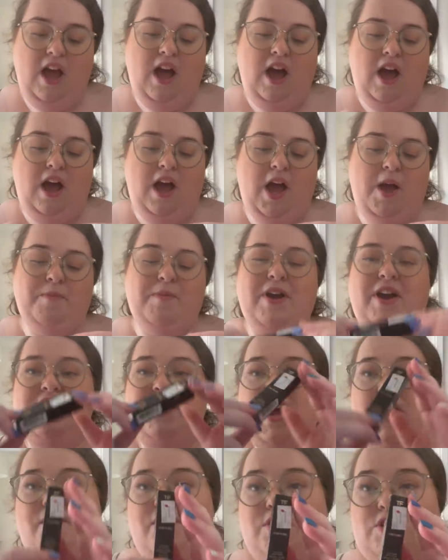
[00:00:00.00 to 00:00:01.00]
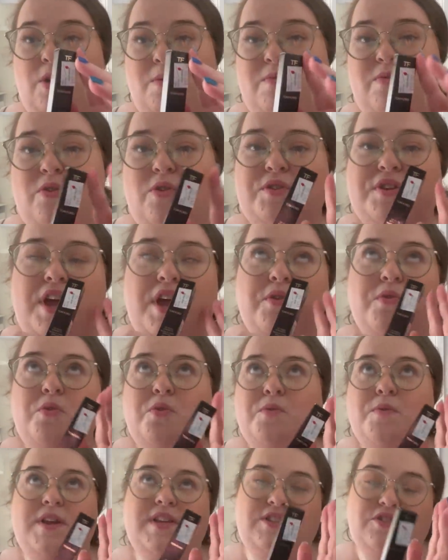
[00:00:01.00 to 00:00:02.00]
Another Tom Ford, I
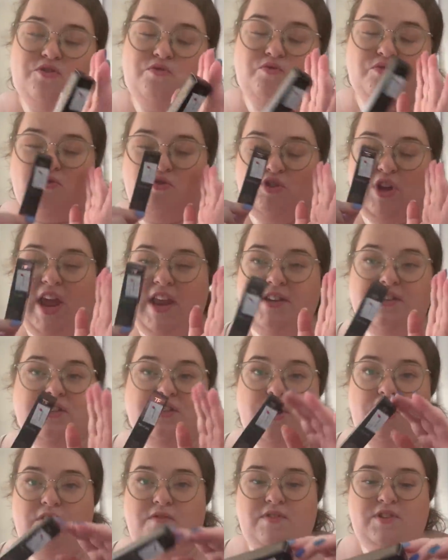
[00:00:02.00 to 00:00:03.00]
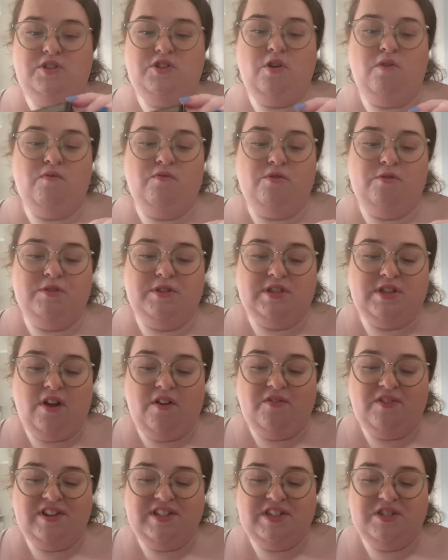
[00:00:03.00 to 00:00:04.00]
always tend to go for the Tom Ford
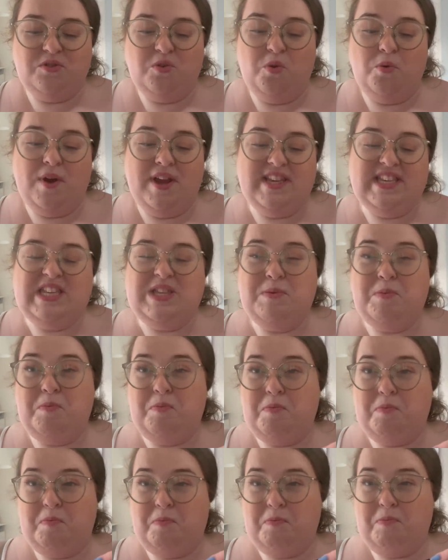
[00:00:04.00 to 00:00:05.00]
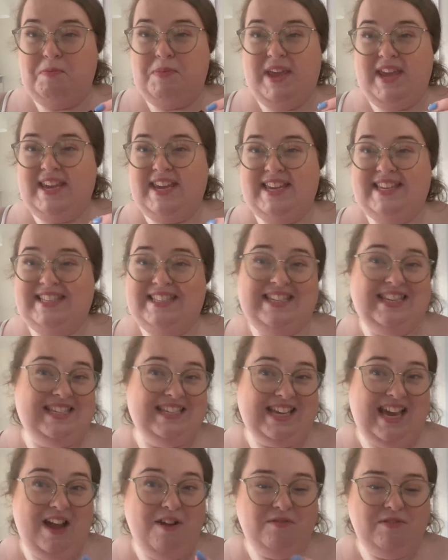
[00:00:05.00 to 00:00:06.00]
stuff because it's always the biggest
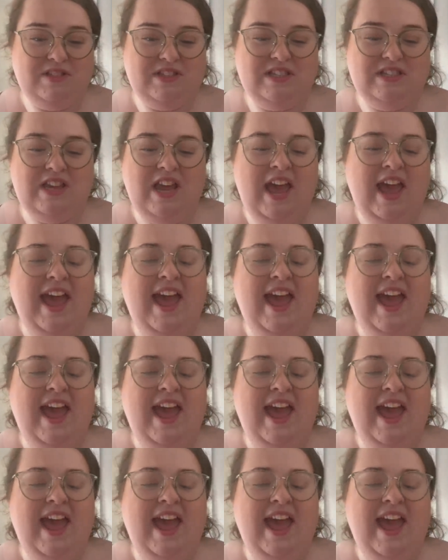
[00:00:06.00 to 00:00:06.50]
discounts.